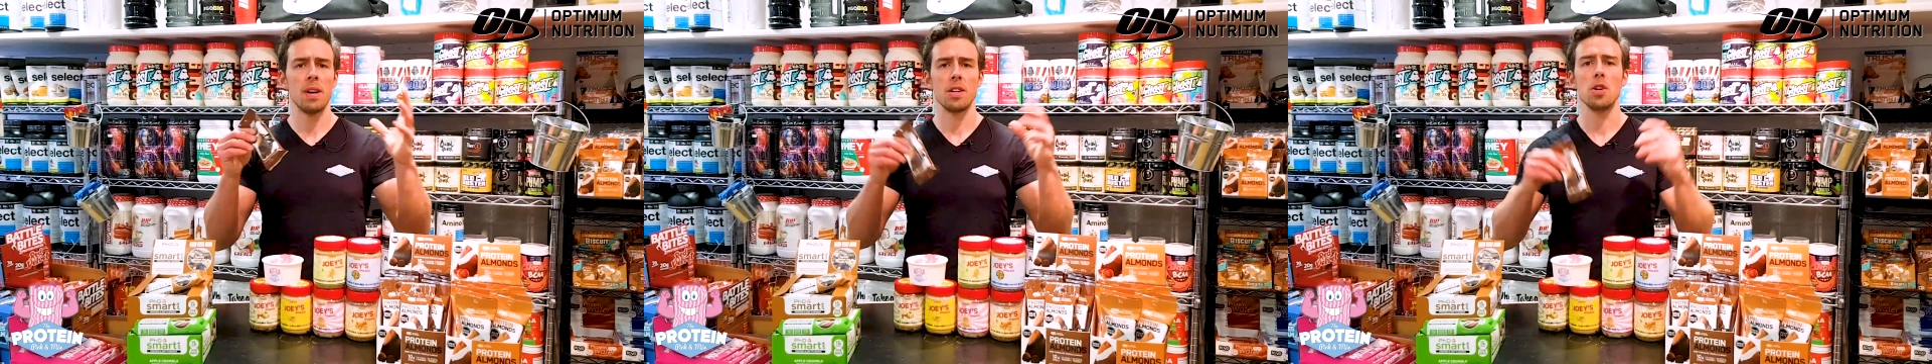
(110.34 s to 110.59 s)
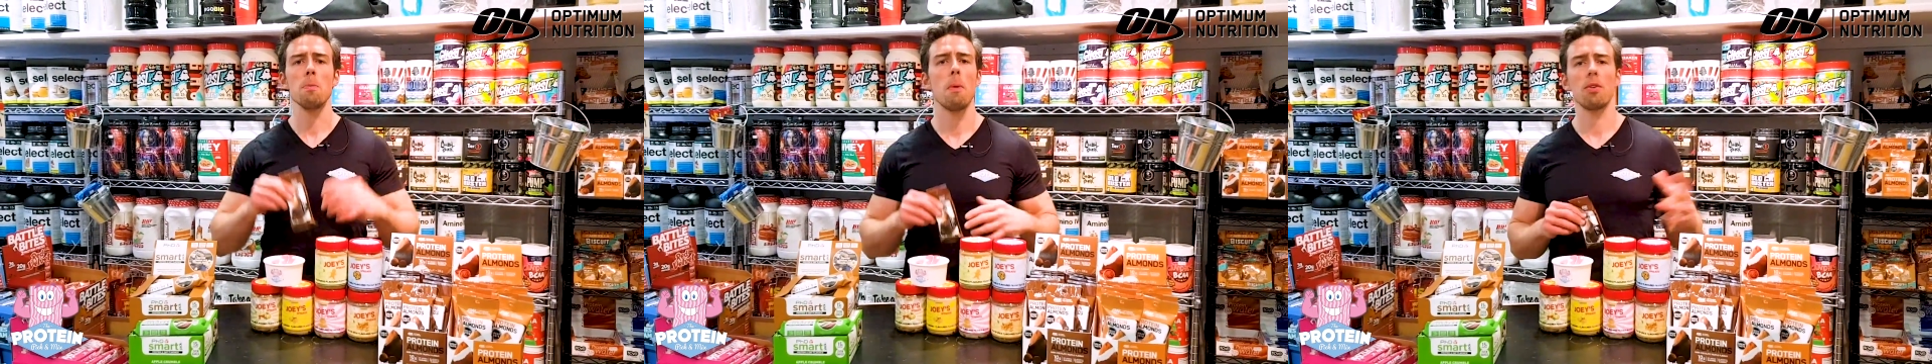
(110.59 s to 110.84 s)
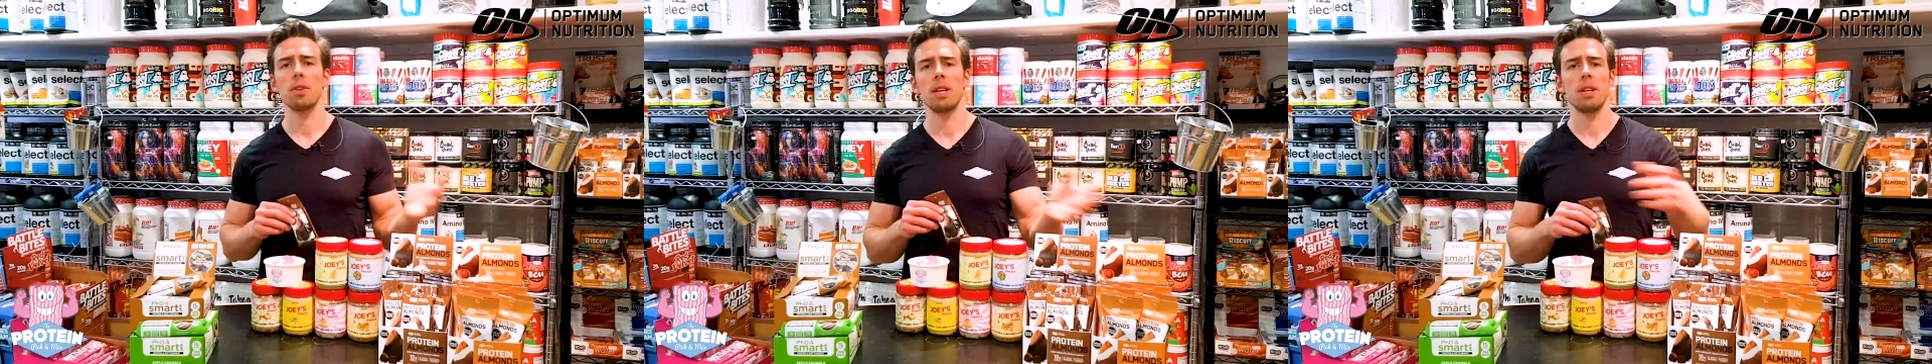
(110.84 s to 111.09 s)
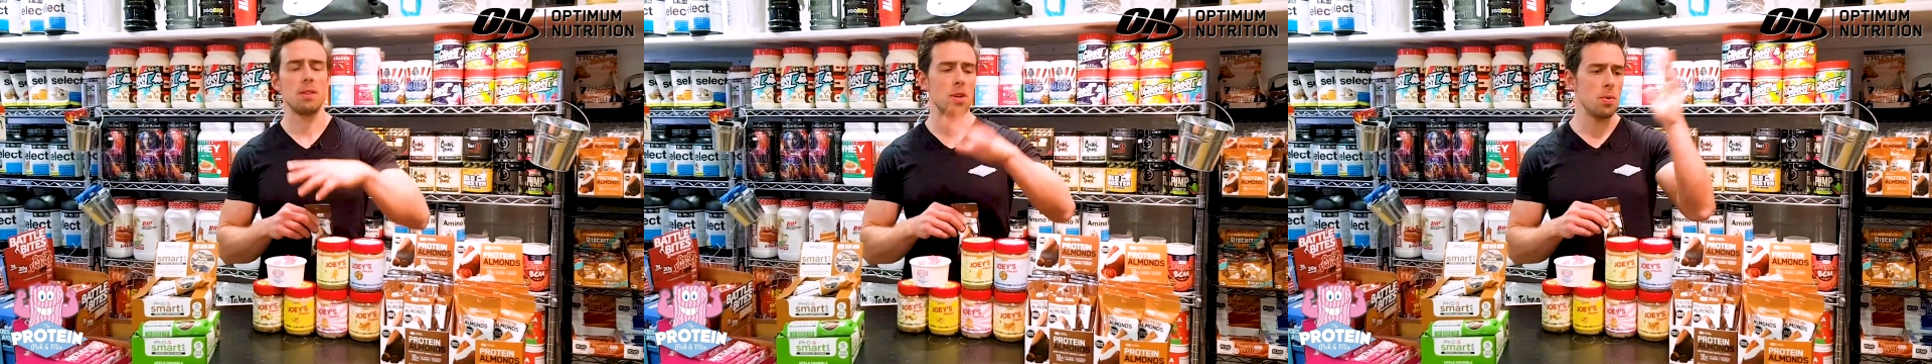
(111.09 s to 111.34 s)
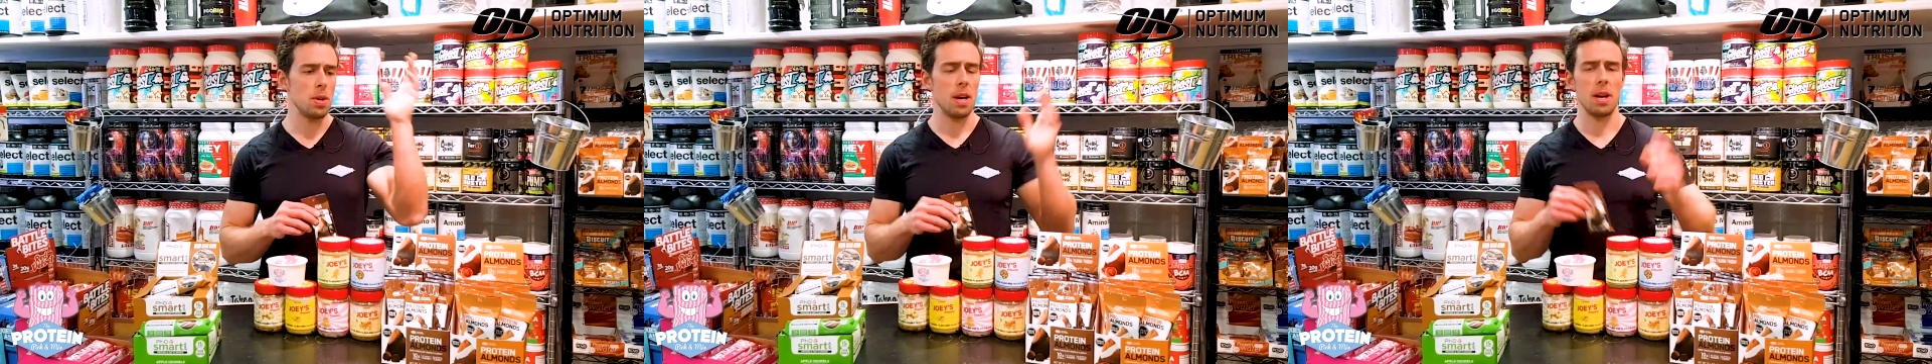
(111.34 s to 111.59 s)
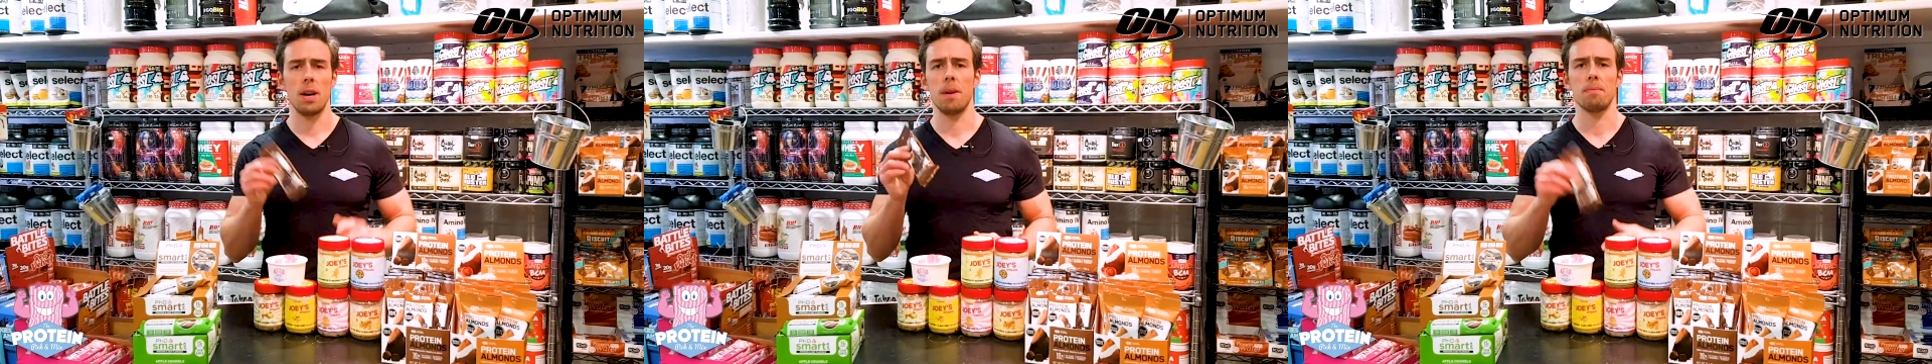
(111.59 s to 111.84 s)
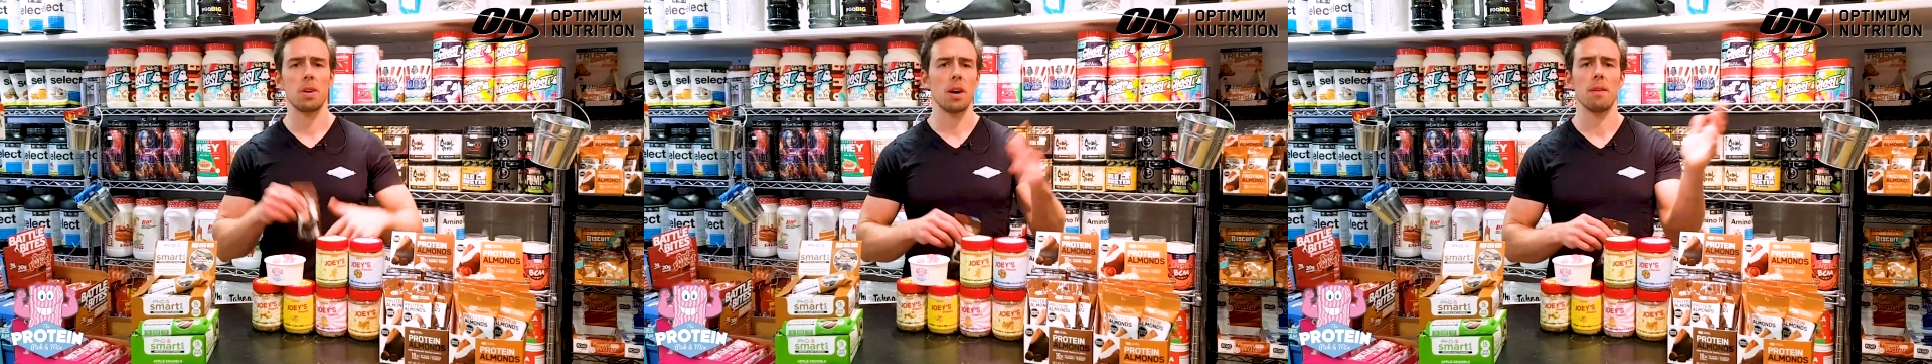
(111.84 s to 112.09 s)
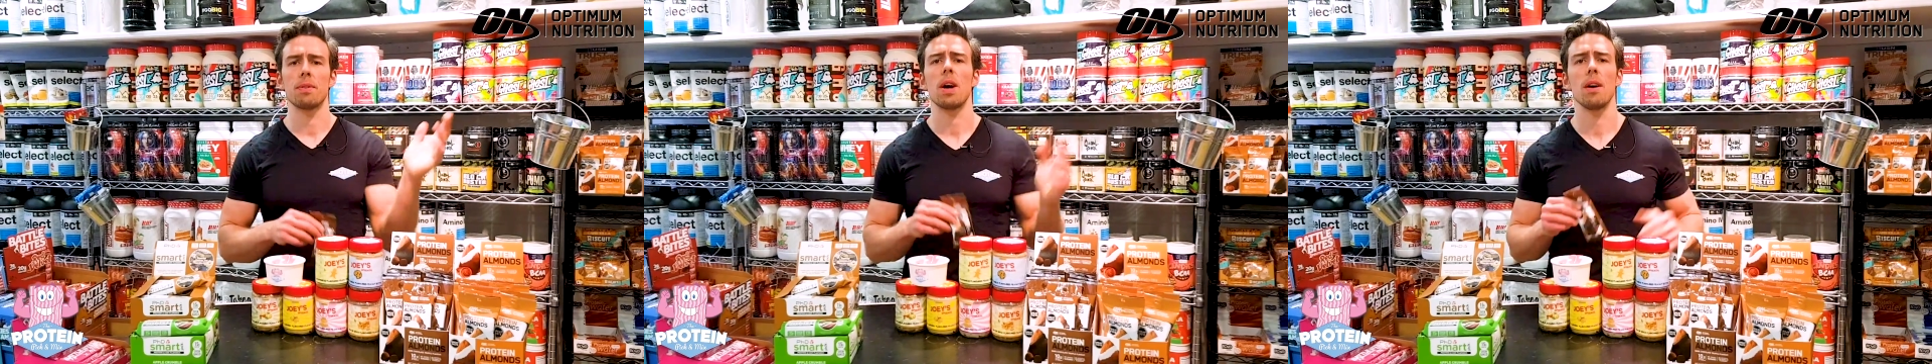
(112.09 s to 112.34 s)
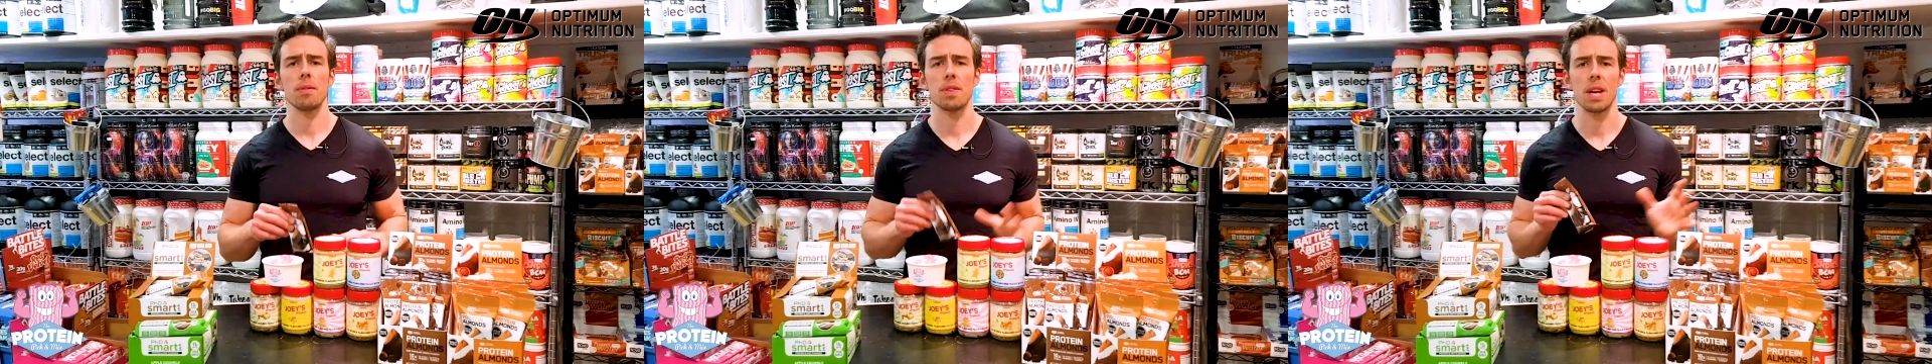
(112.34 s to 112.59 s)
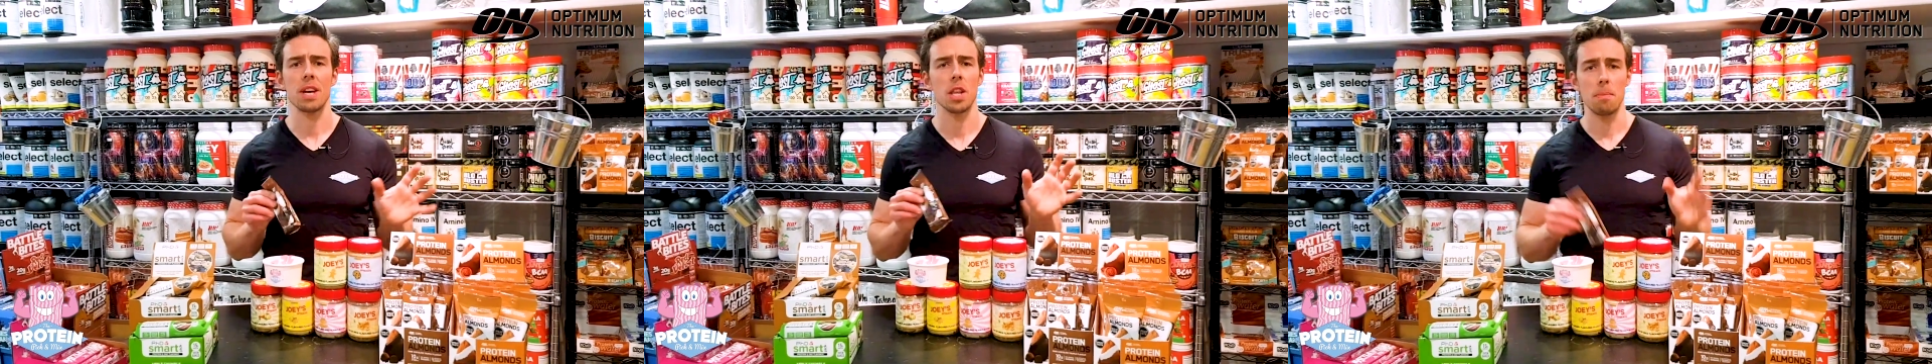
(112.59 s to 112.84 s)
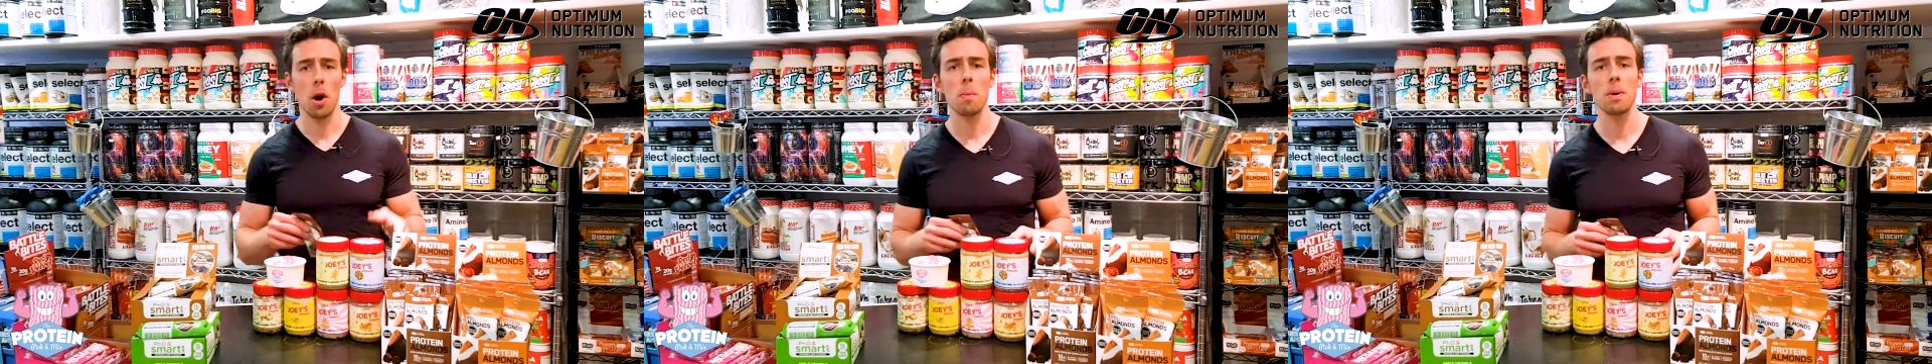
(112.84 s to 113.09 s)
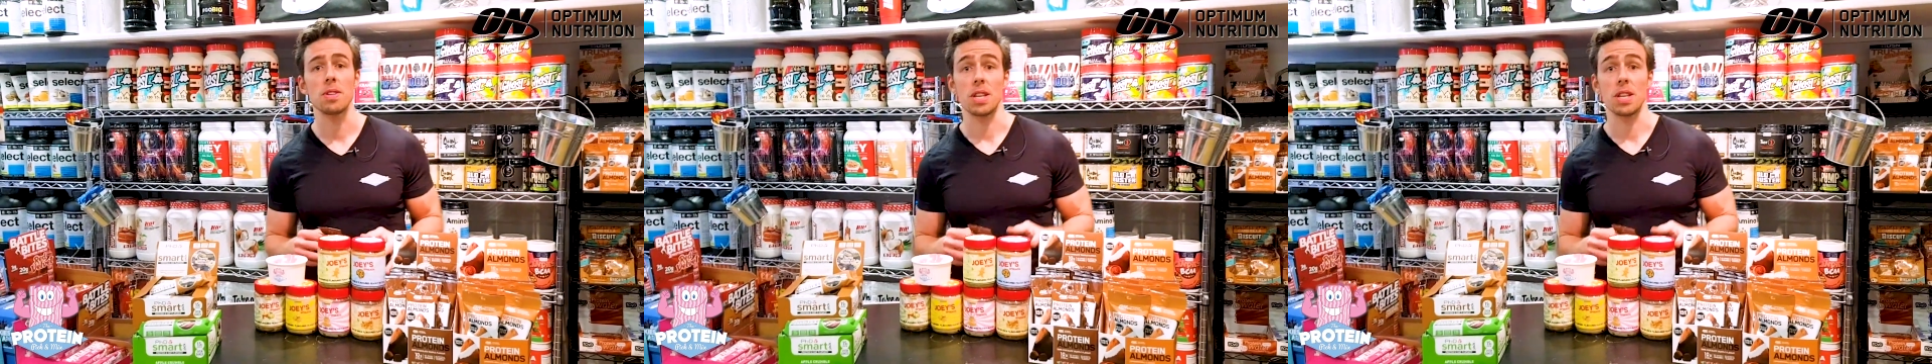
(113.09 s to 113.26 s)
new body, new year kind of cut thing at the moment.